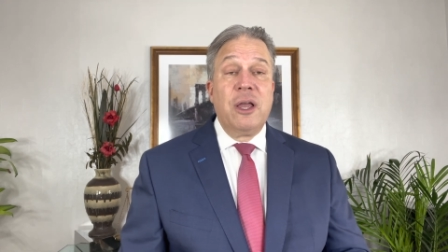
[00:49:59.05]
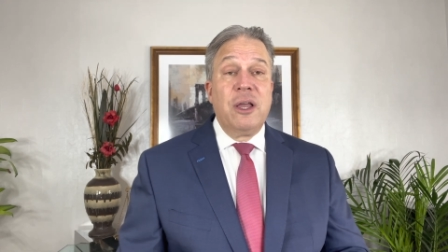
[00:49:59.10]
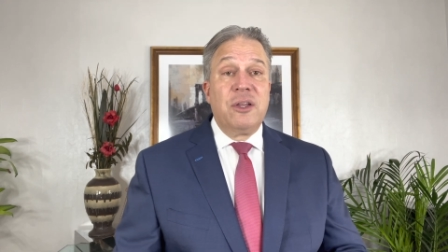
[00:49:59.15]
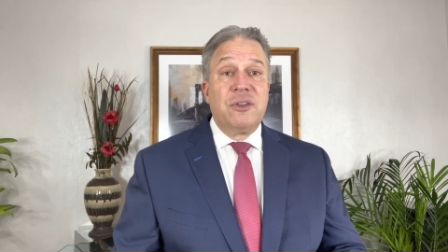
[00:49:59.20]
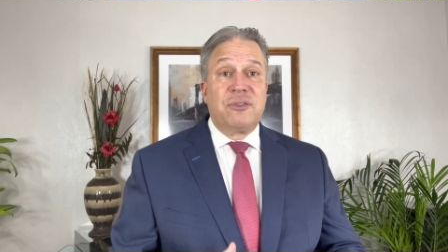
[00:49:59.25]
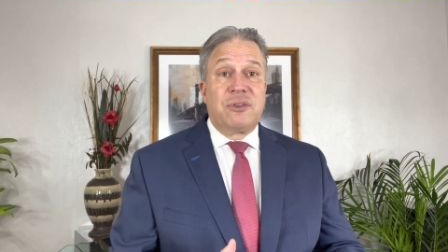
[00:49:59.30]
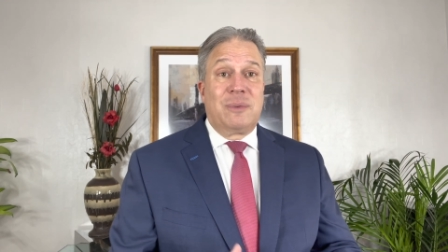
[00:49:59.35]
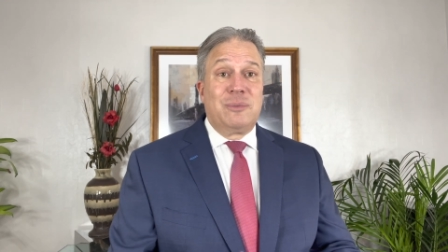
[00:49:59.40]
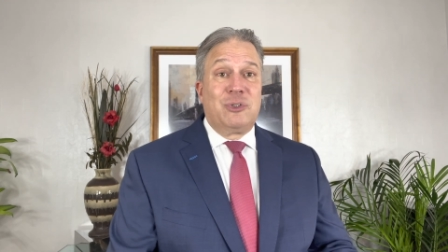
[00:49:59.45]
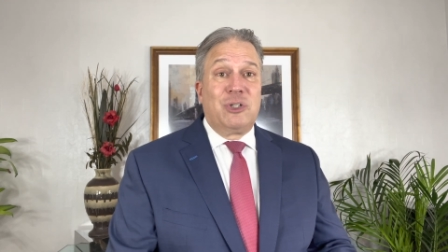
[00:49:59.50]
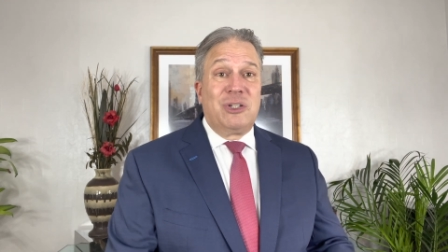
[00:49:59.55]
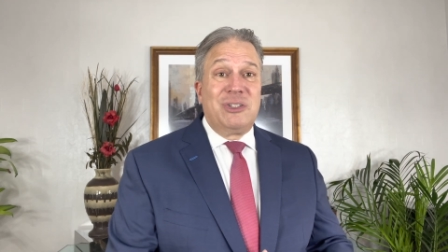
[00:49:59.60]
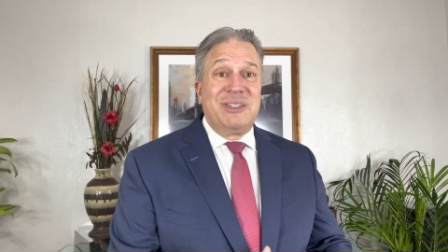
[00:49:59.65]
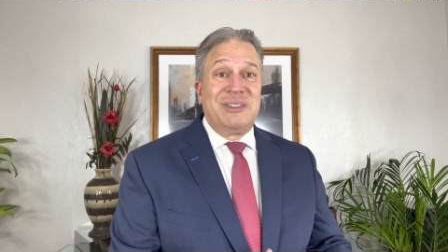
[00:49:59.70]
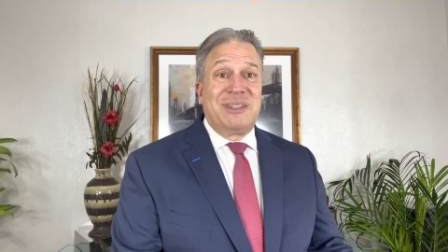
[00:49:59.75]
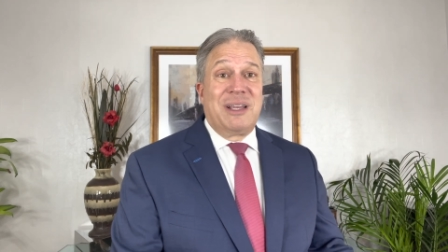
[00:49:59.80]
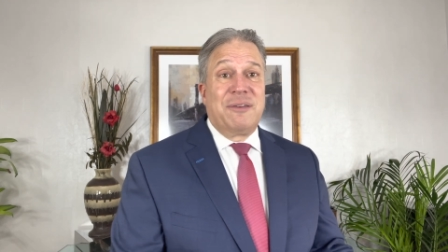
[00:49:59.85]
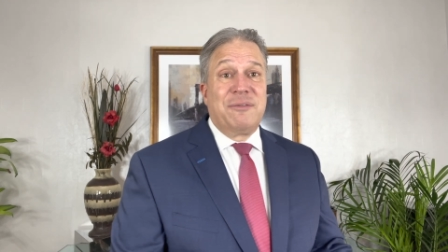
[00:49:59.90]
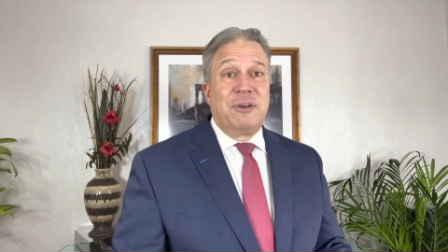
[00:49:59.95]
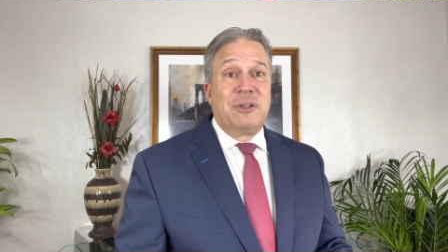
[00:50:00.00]
Some judges
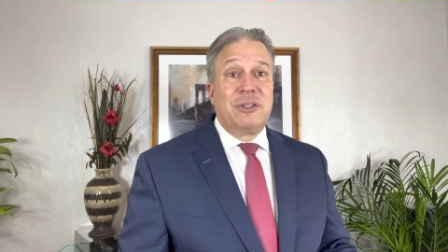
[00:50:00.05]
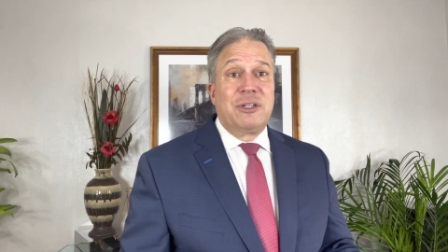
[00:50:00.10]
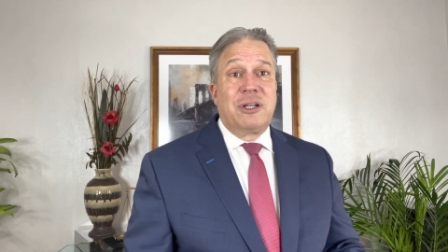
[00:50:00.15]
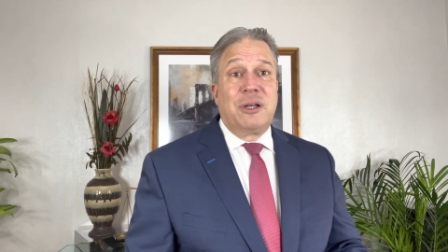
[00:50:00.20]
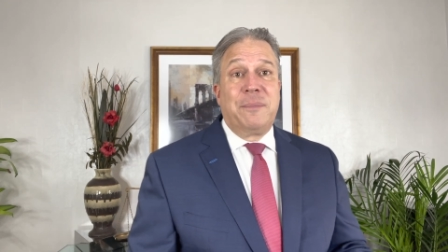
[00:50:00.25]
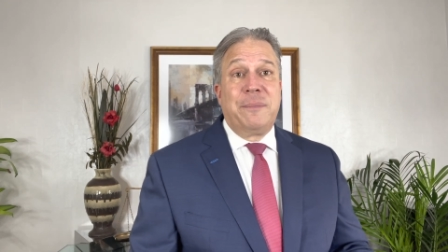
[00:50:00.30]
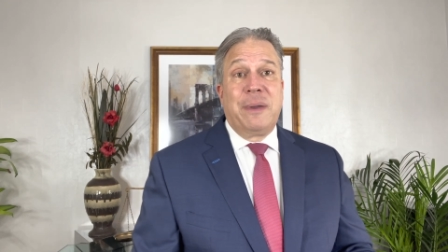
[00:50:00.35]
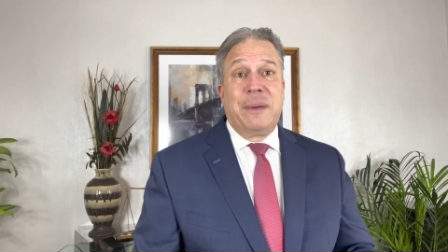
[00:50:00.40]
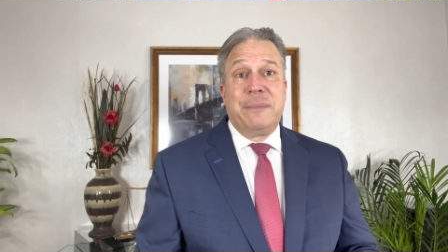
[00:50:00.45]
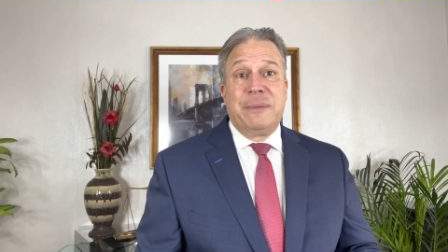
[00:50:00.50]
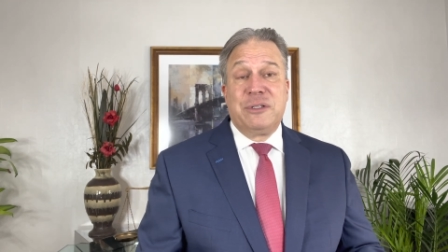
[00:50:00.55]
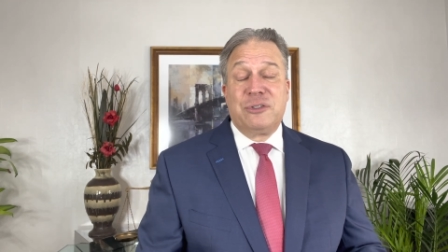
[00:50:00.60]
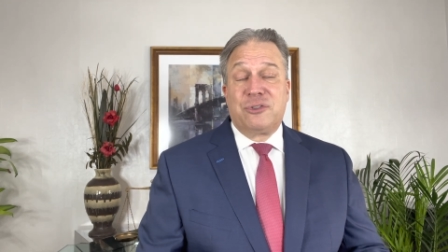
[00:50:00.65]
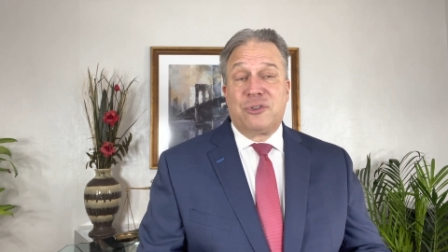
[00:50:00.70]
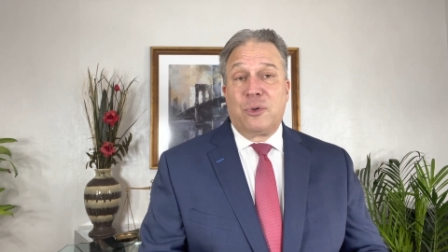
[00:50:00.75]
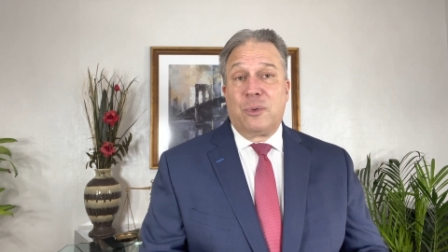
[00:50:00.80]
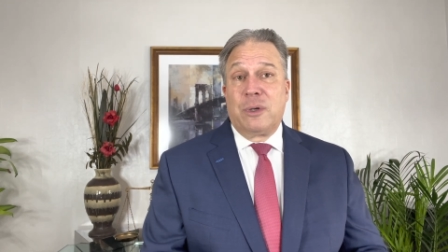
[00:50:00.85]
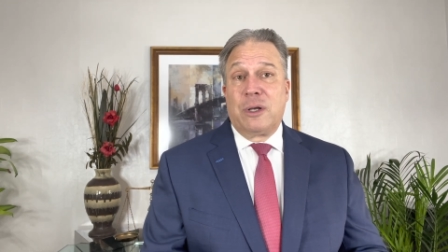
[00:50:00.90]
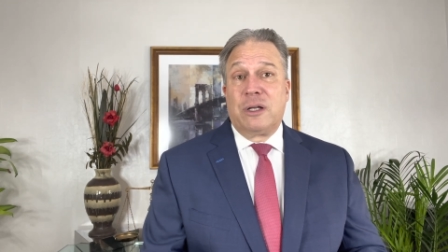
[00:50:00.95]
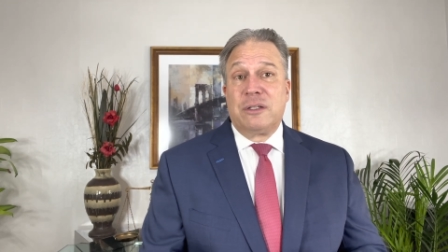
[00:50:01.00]
have other commitments
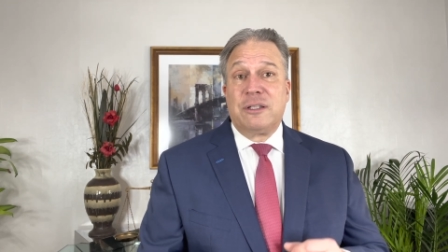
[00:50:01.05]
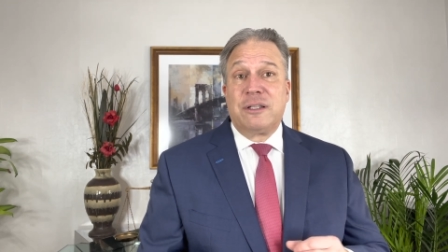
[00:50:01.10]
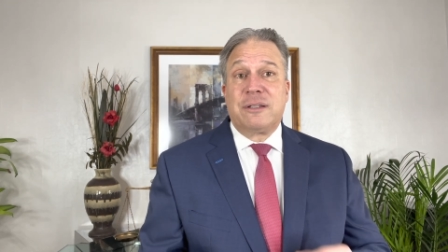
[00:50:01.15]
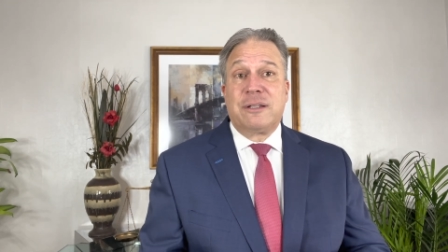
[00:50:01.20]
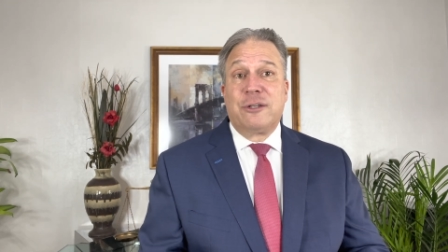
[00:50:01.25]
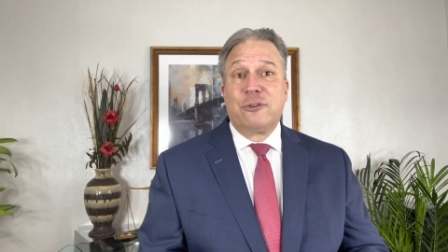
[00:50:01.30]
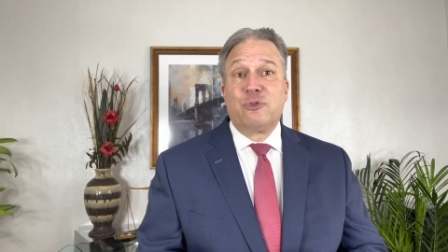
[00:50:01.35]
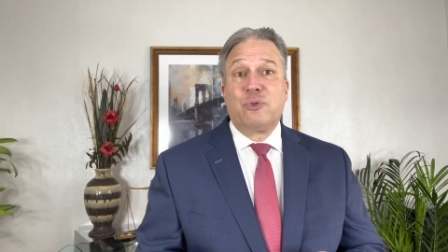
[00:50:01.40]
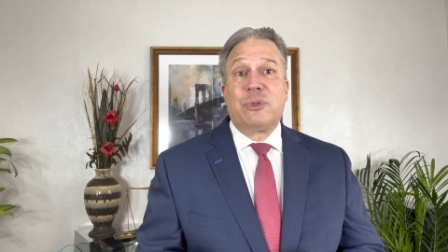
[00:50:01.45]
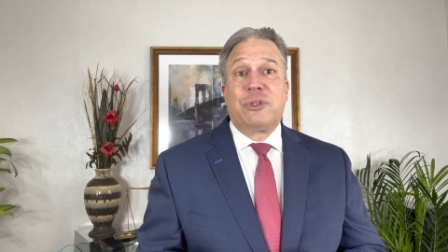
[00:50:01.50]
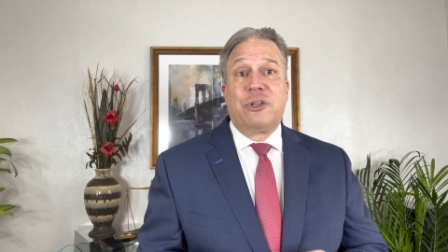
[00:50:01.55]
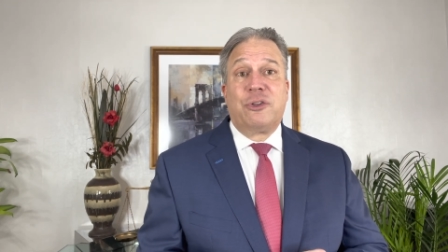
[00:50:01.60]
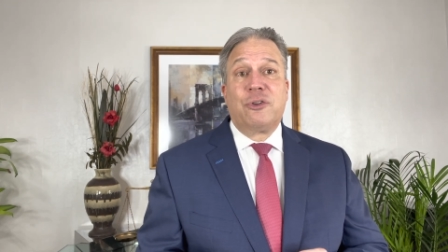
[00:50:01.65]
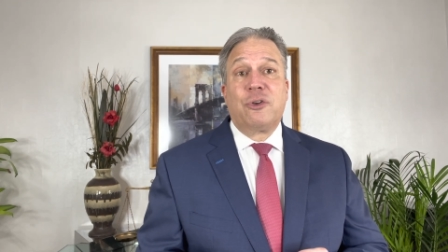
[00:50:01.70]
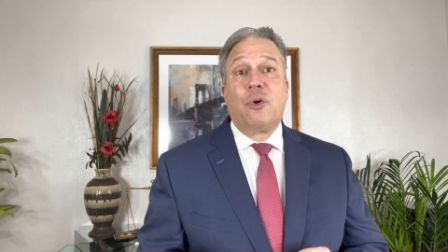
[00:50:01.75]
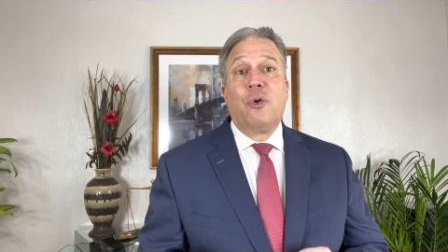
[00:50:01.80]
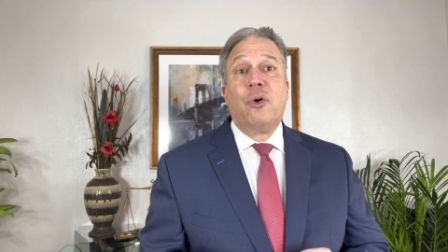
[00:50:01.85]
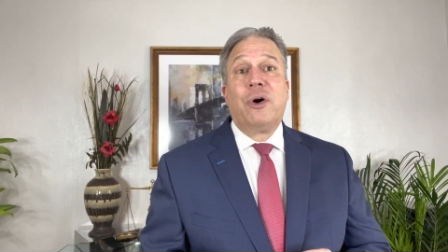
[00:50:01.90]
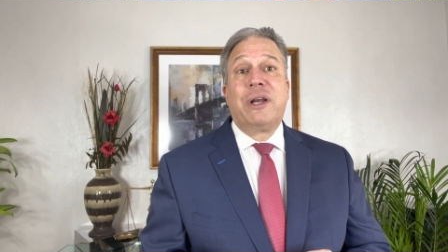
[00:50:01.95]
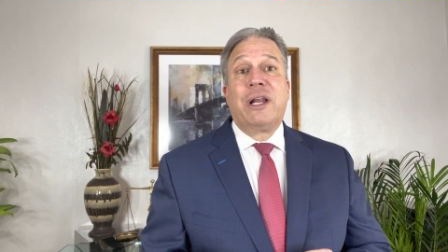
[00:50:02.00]
doing other things within the
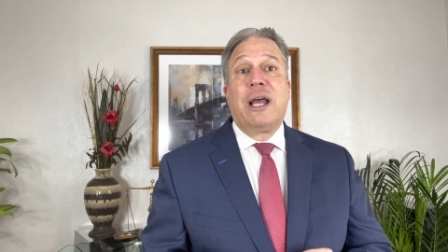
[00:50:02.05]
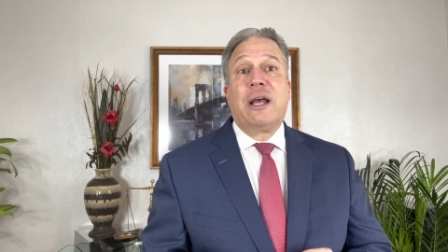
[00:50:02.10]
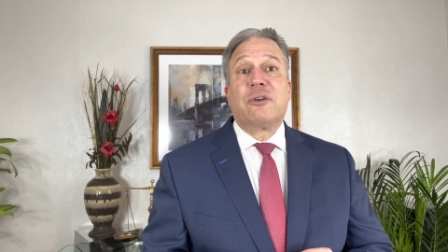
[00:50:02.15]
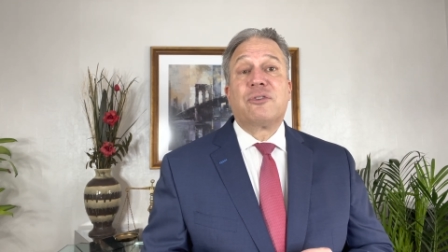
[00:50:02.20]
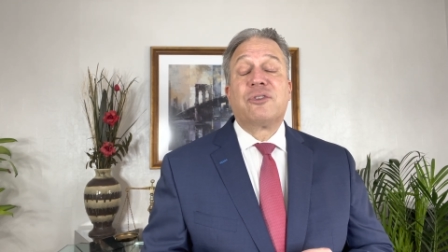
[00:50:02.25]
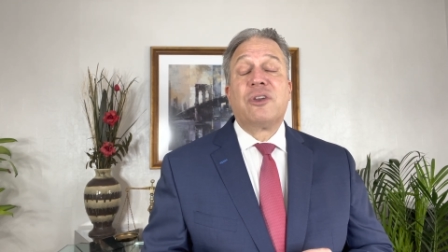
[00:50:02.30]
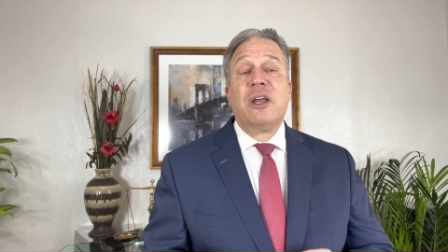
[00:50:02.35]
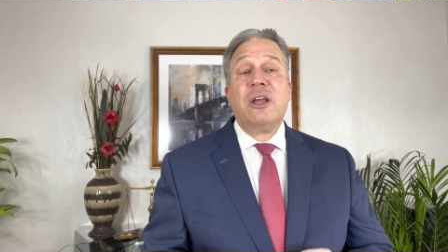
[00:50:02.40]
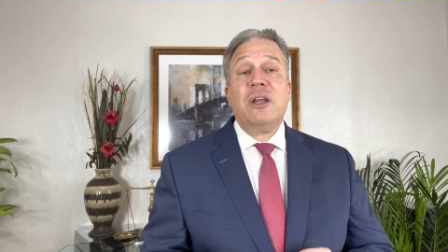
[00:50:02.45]
courthouse.